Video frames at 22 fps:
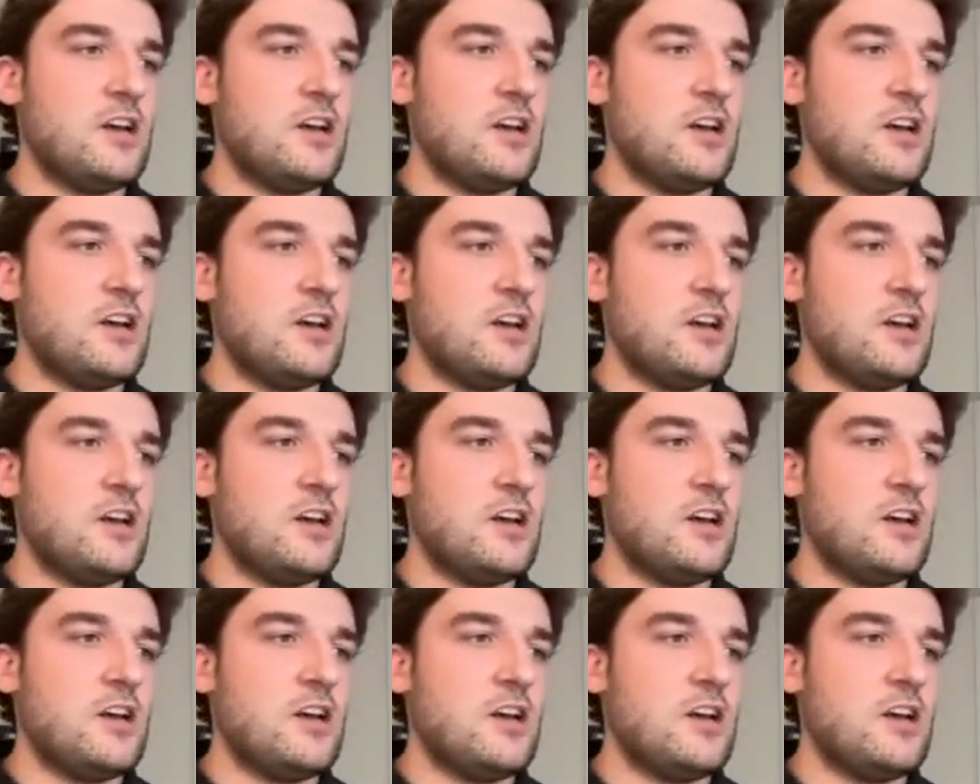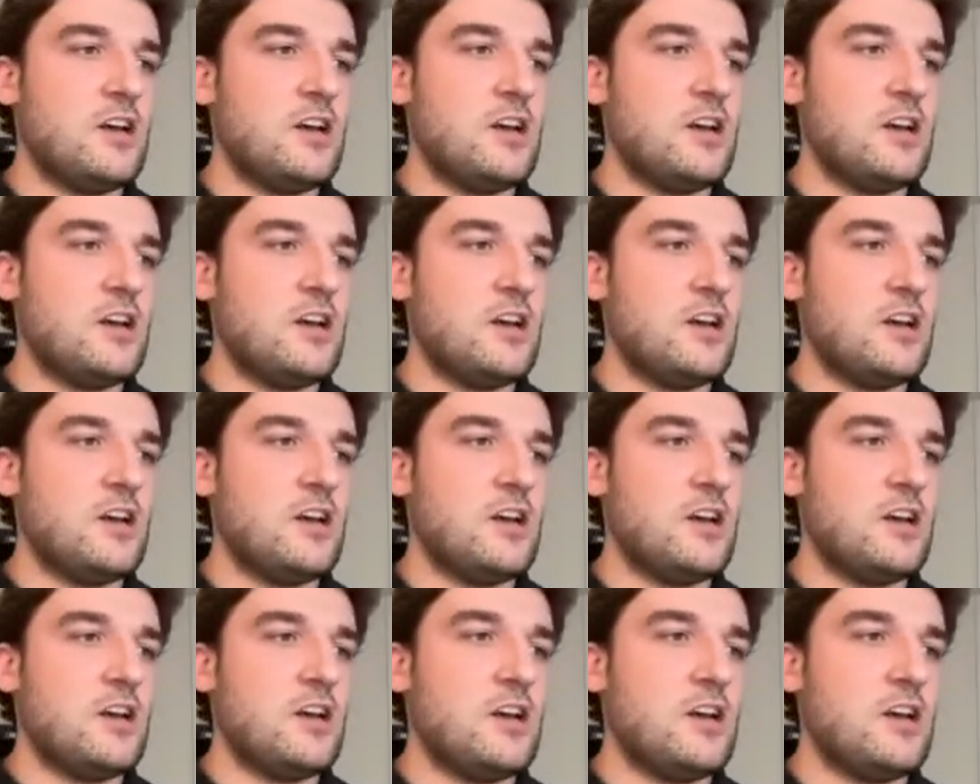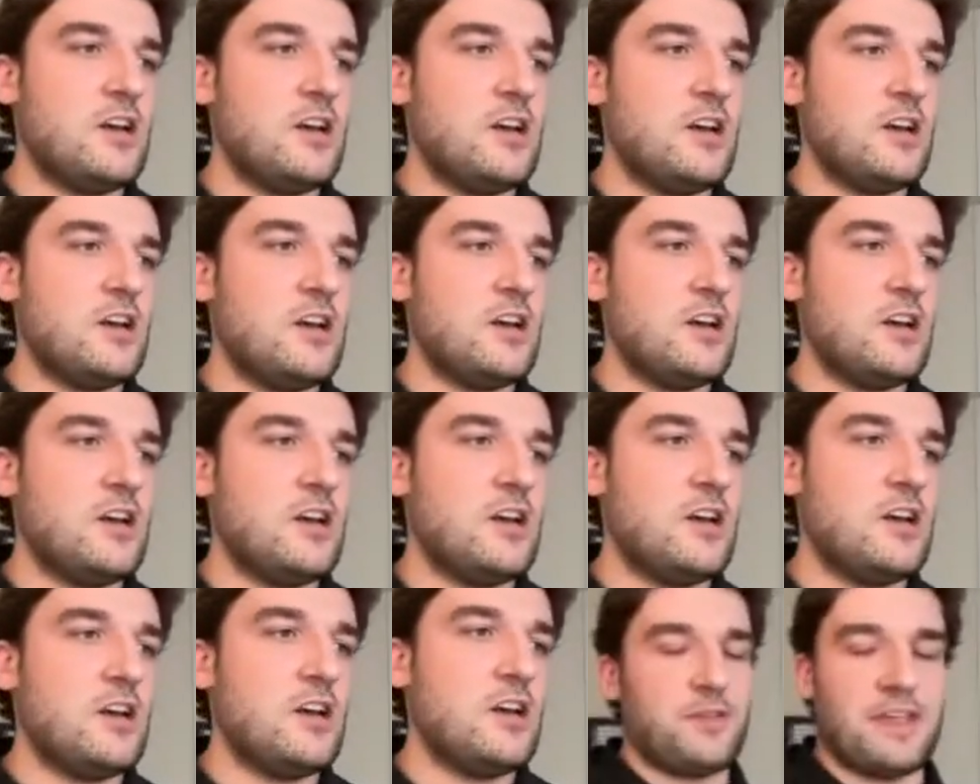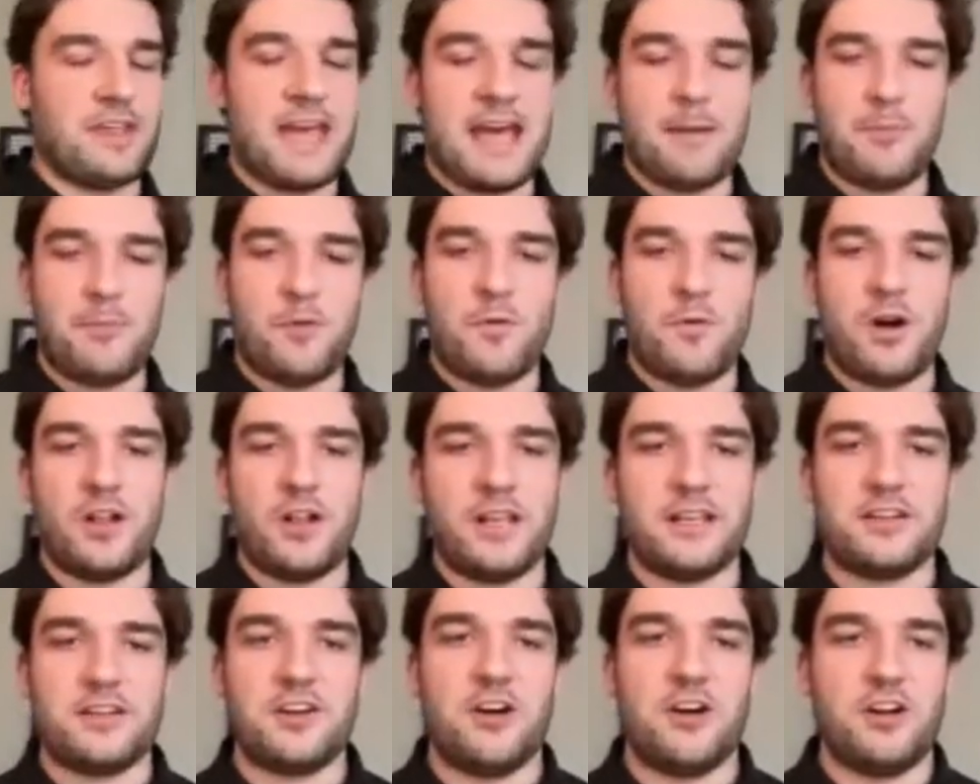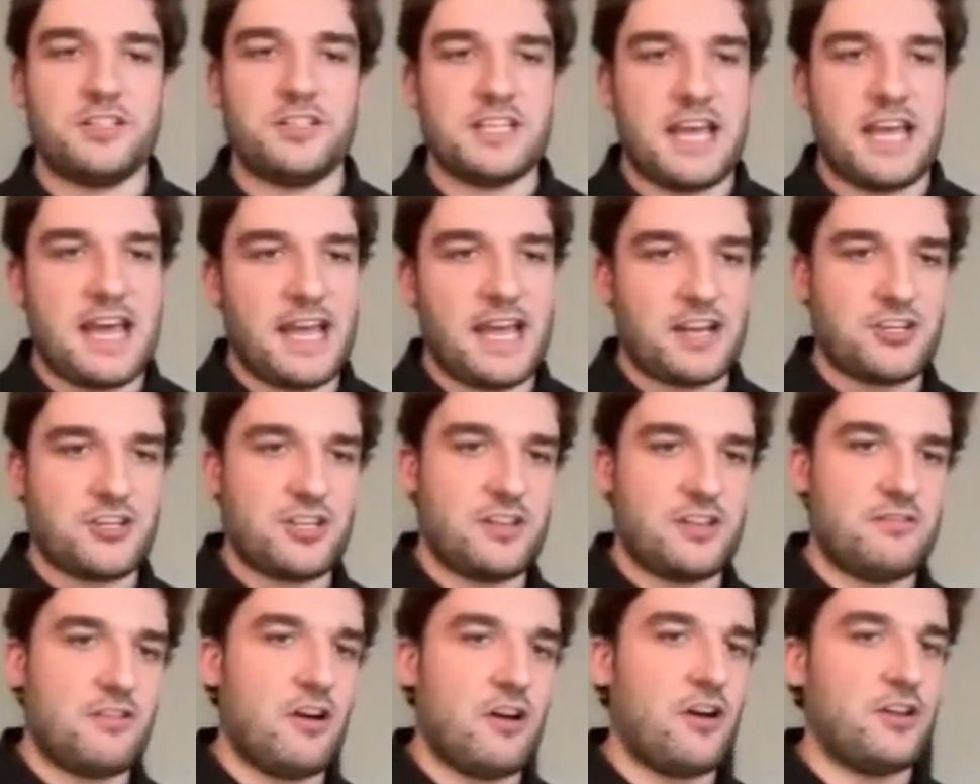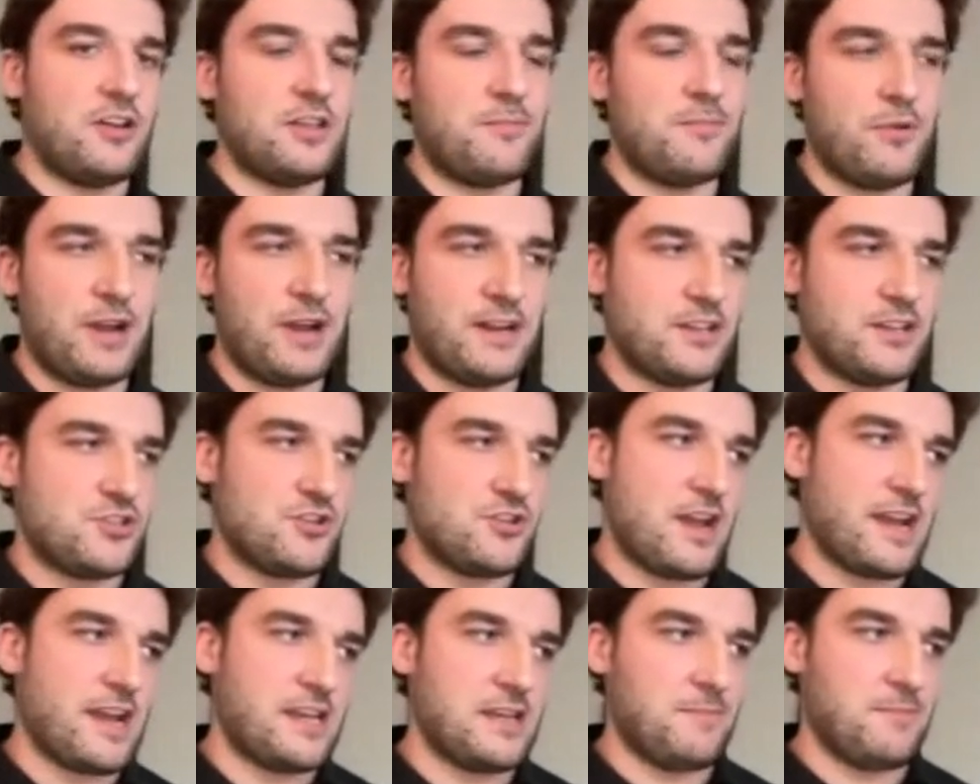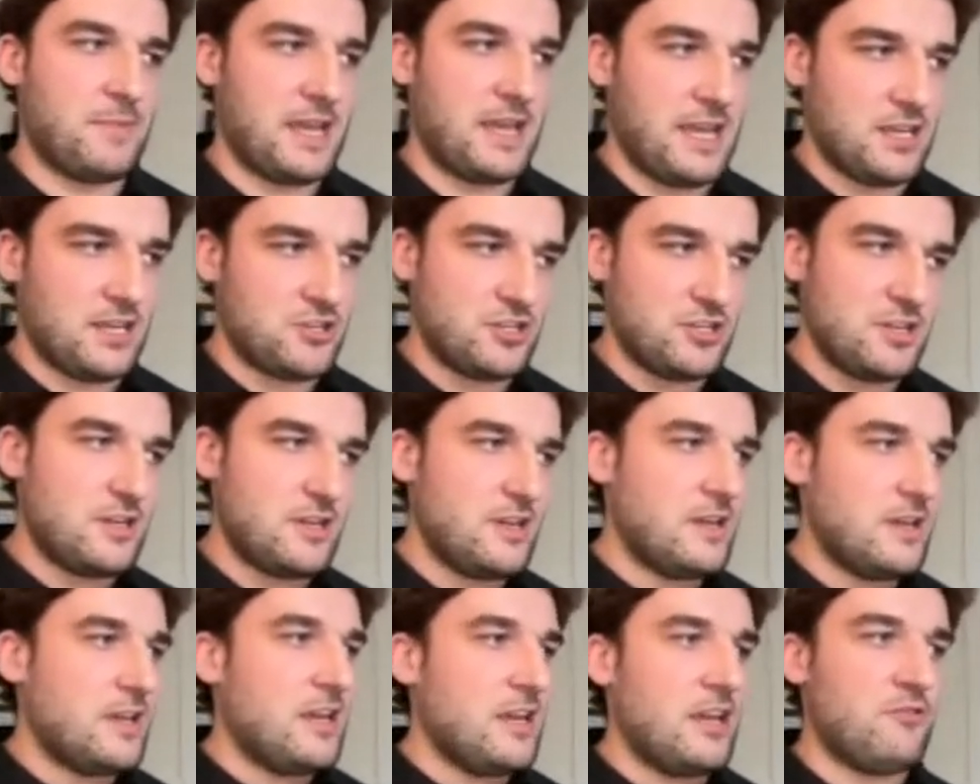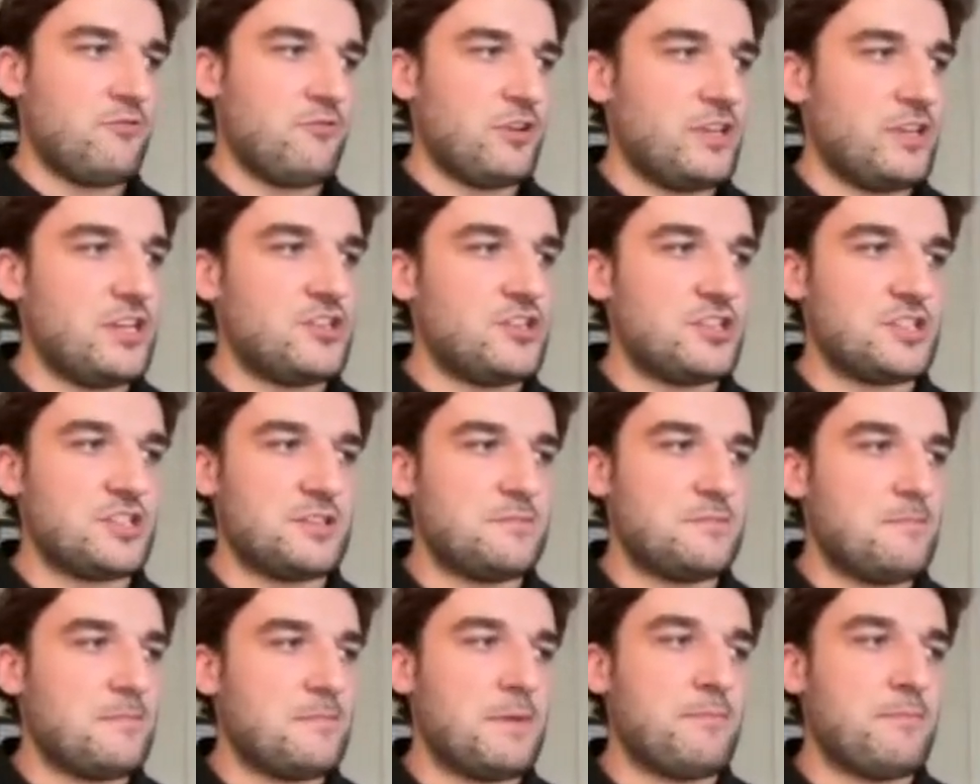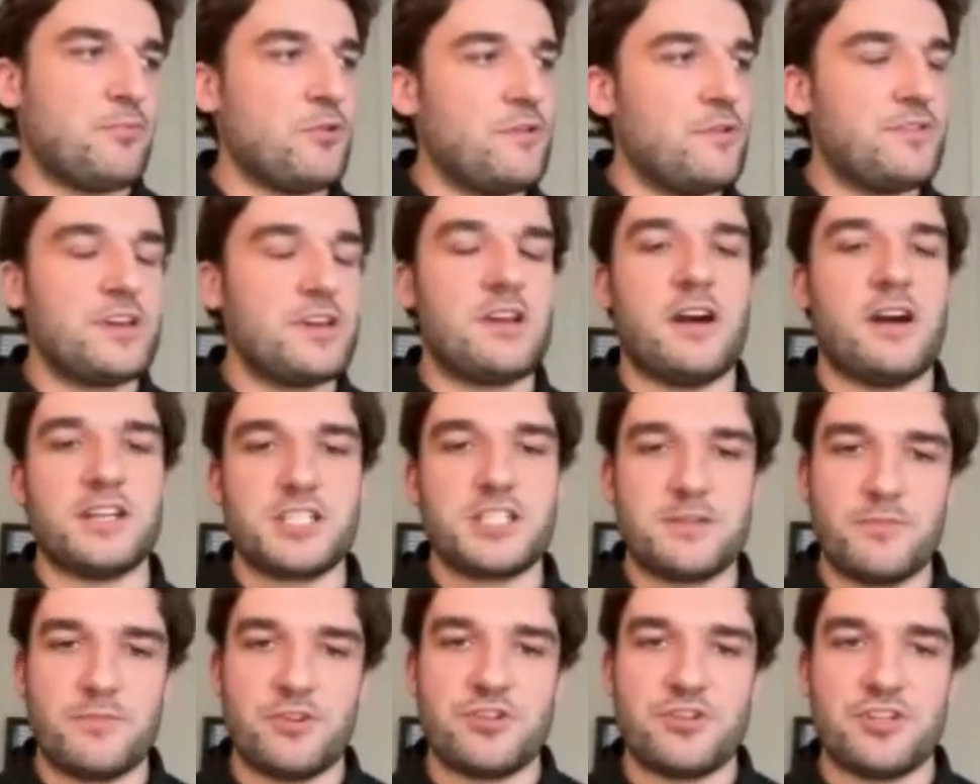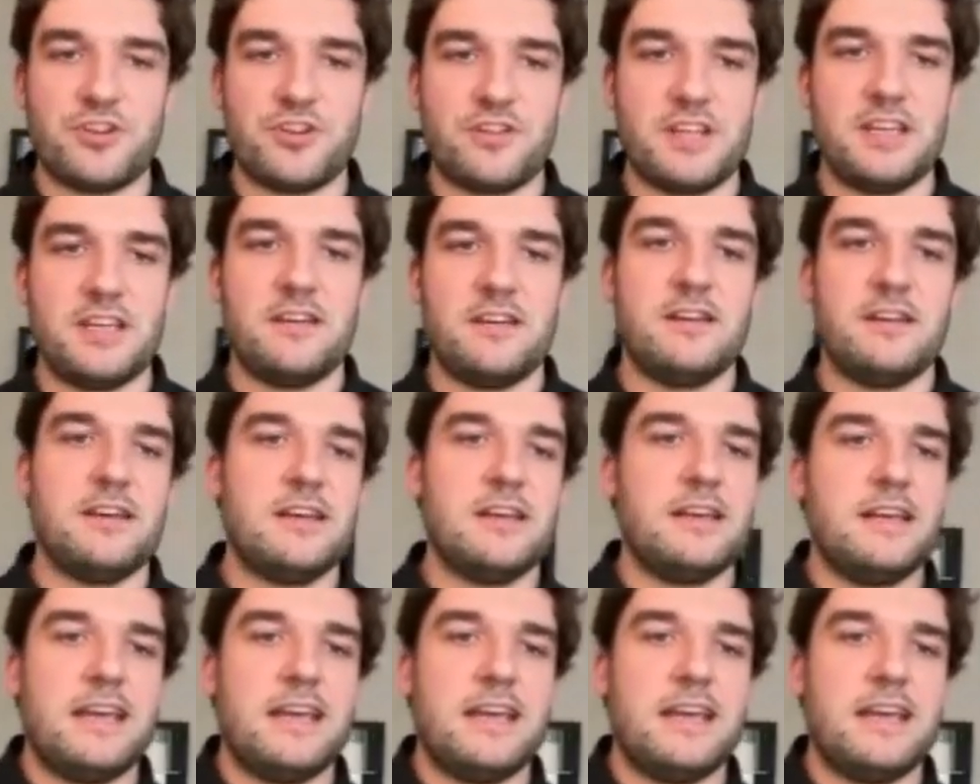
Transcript: Once they've gotten it, you can add an easy track with Apple Wallet call to action on the branded tracking page and really just improve the customer journey